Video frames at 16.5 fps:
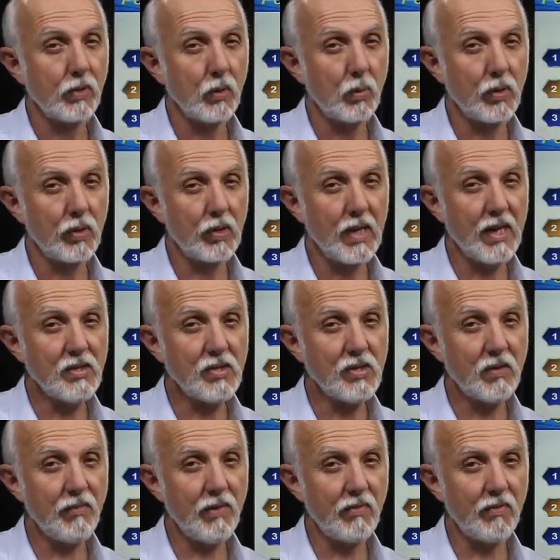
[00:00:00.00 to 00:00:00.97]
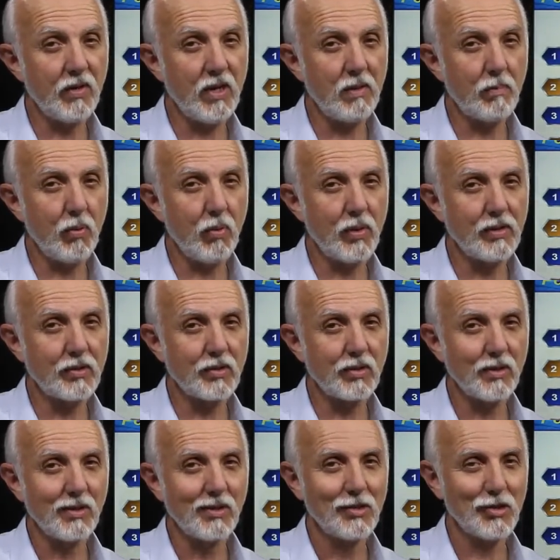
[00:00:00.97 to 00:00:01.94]
with less than 15
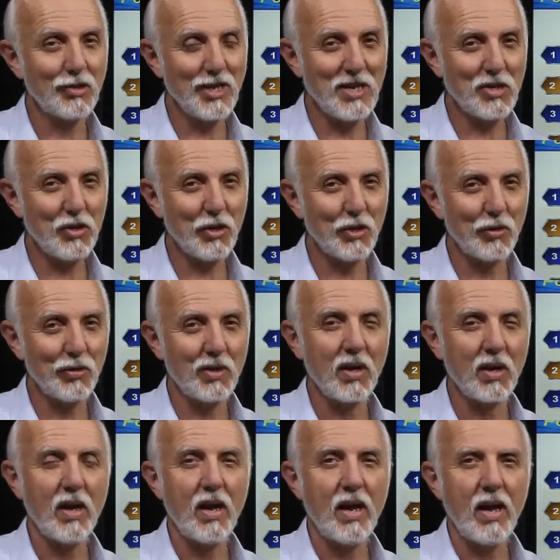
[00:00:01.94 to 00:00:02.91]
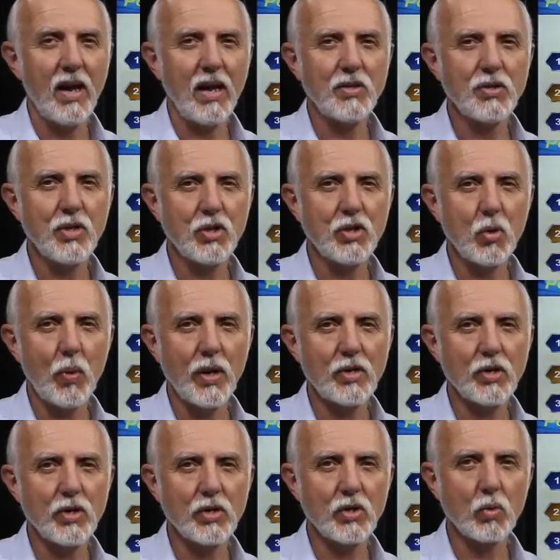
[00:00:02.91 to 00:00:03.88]
points, stay tuned, and
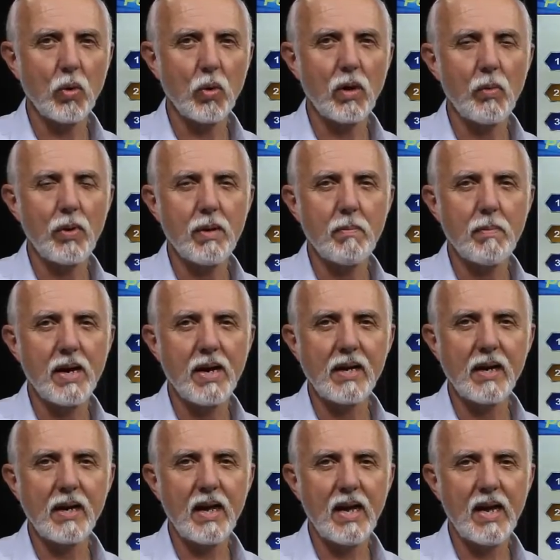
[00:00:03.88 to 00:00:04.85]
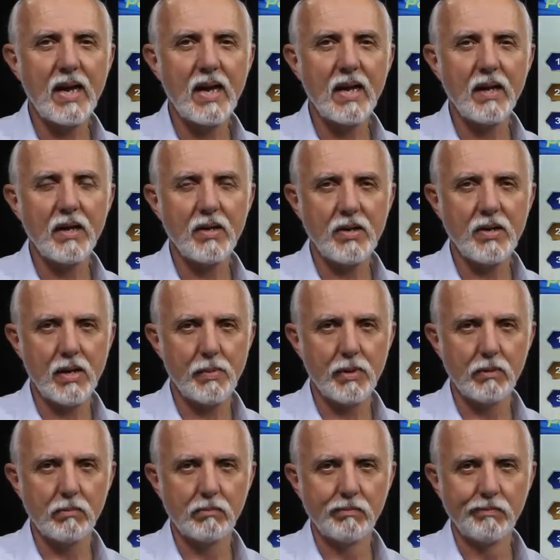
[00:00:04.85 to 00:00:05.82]
situations where we make a
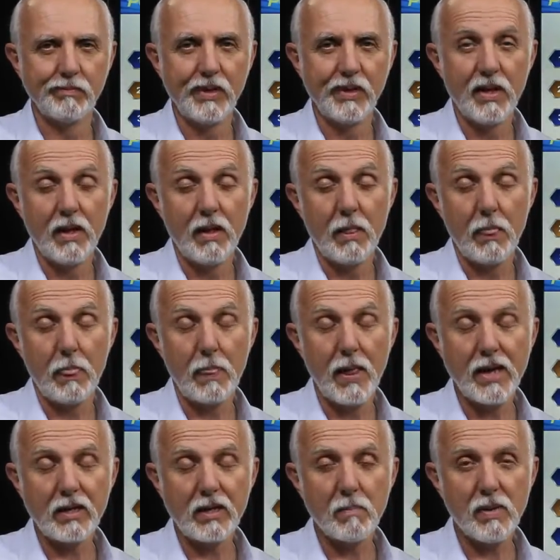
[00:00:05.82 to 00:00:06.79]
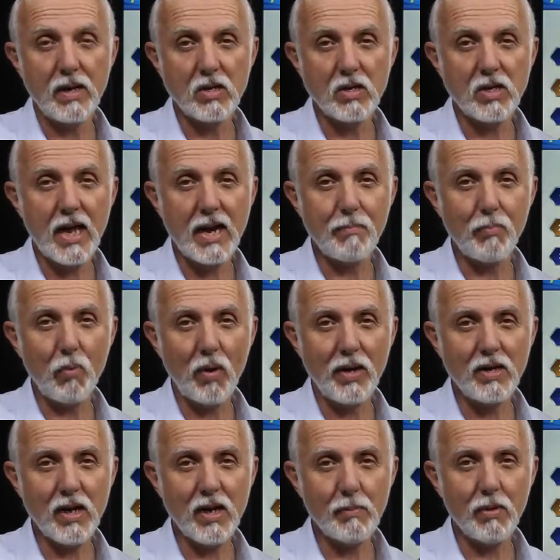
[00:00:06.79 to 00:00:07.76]
double. That can be a type
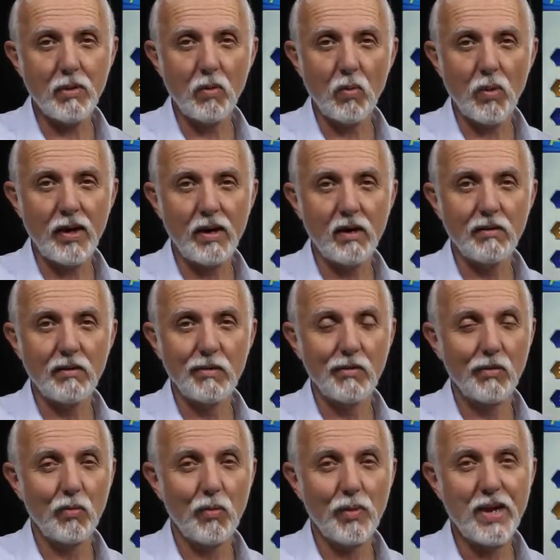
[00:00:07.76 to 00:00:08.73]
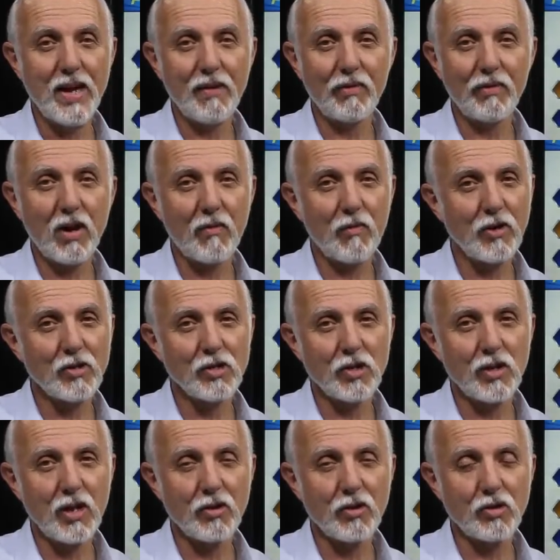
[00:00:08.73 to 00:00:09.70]
1 double where we have coverage
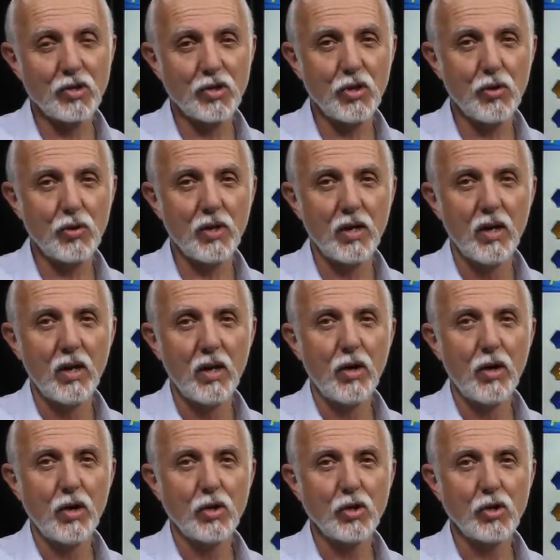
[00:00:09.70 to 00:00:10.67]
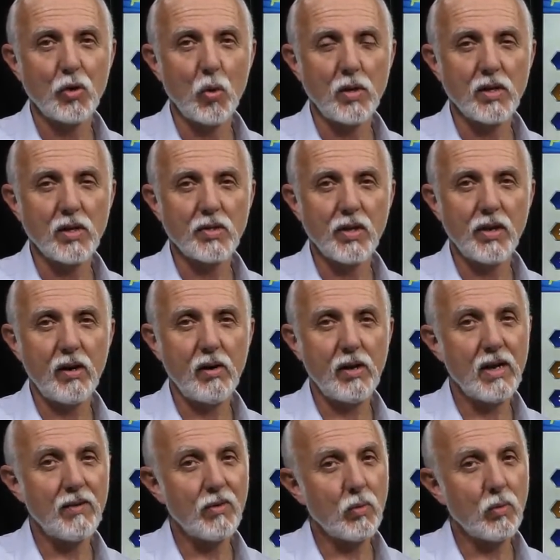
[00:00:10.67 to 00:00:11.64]
in the other suit, shortness there,
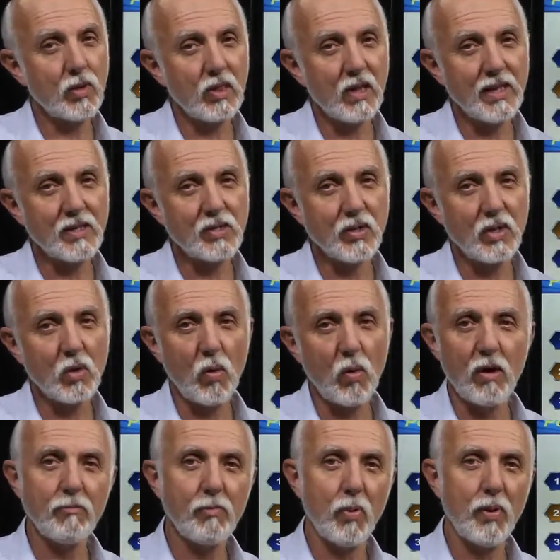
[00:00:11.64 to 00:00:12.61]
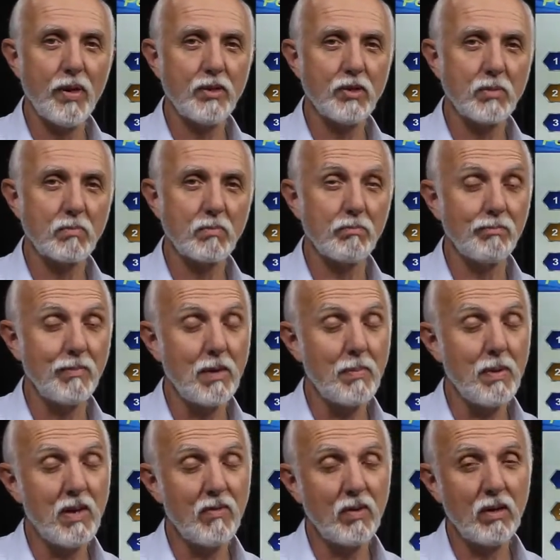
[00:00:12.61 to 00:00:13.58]
even with less than 12 points,
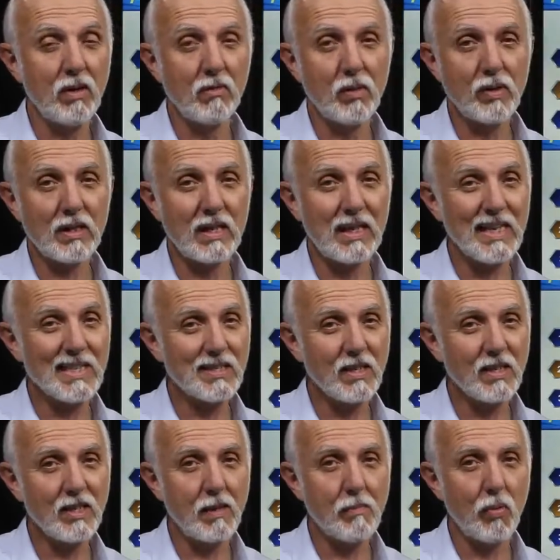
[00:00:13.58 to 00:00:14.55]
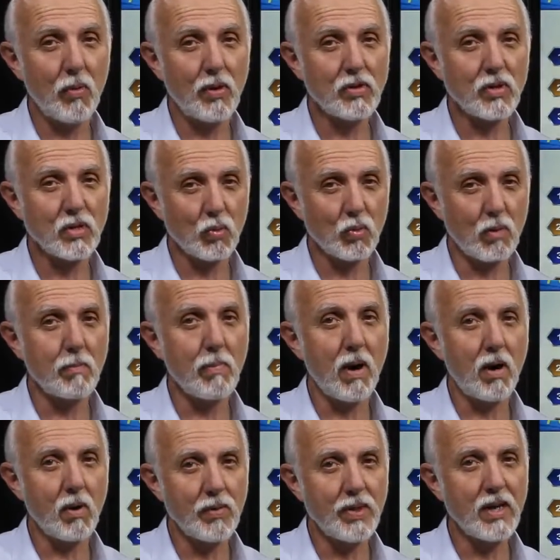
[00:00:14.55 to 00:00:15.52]
maybe even with less than 10 points because we're
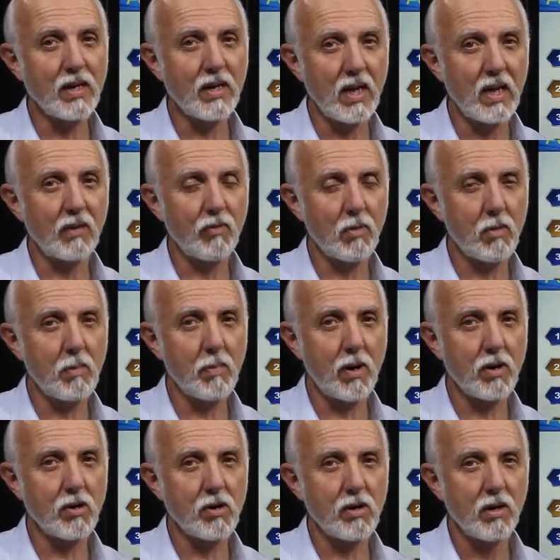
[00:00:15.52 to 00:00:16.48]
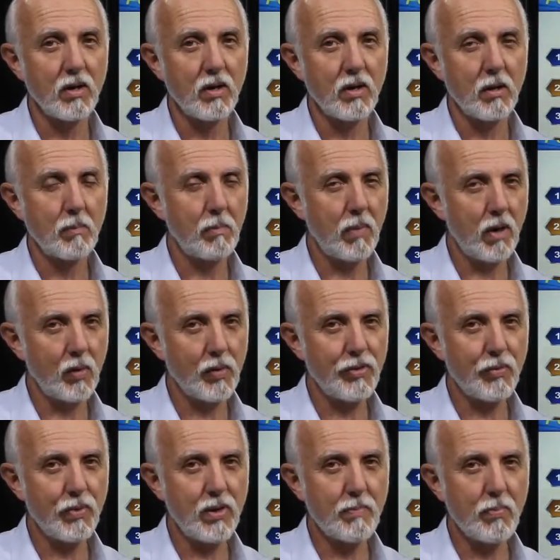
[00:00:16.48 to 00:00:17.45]
borrowing that king from our partner, borrowing
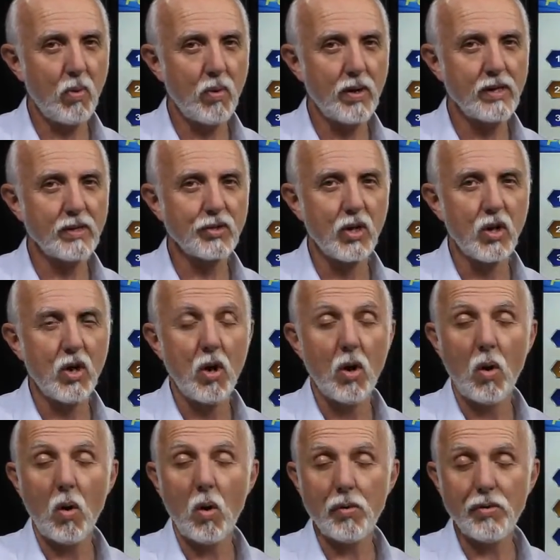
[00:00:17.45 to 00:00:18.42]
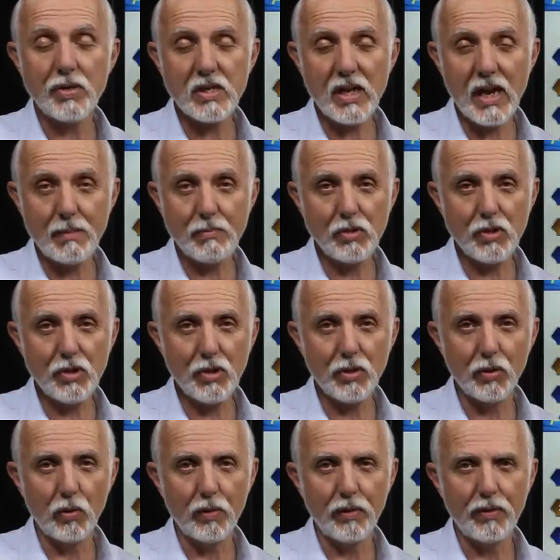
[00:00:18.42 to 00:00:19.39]
3 points. Or the type
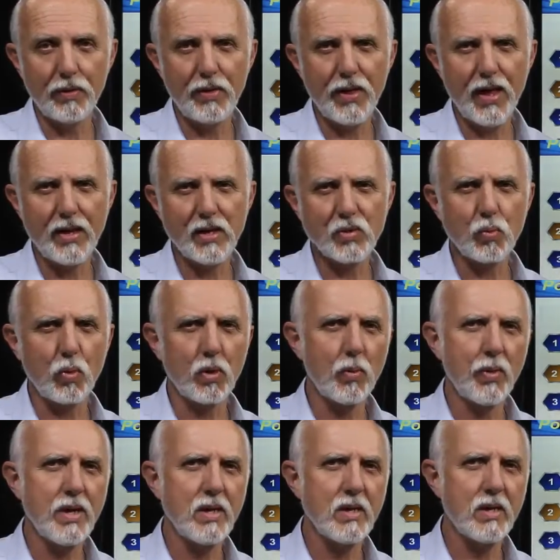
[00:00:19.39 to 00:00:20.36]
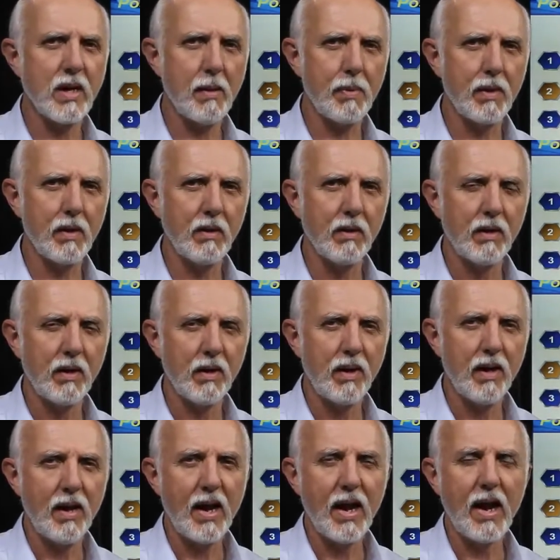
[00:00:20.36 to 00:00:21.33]
2, that is where we double
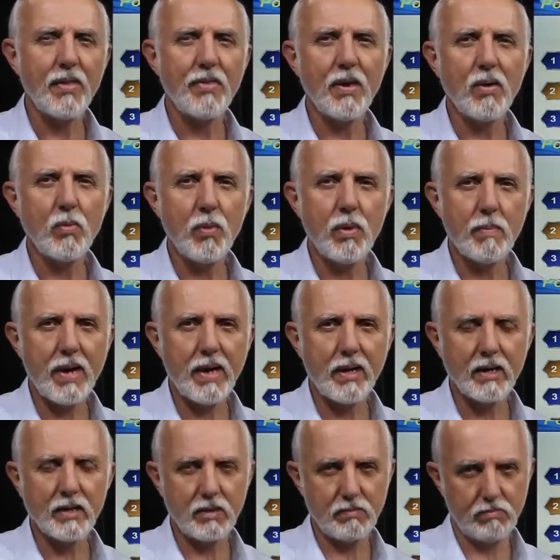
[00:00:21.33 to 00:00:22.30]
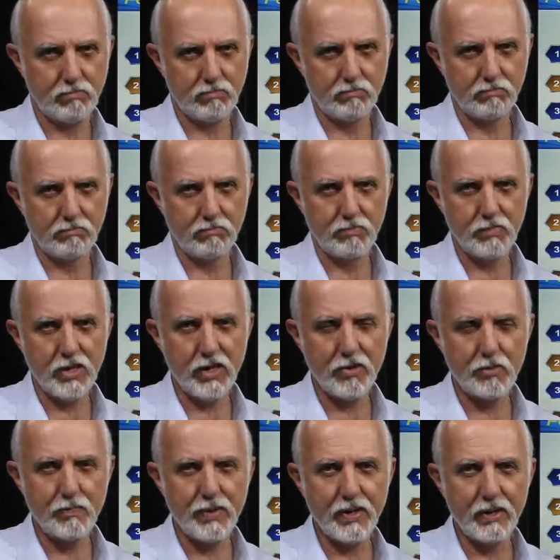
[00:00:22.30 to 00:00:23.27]
and then we make
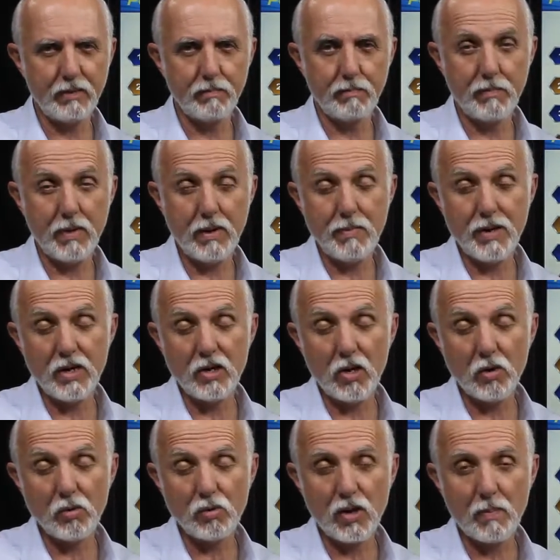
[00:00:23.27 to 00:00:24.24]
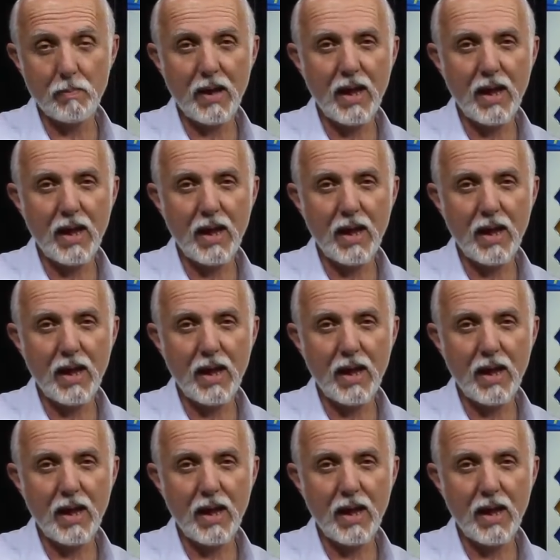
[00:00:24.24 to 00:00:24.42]
another bid, maybe a no trump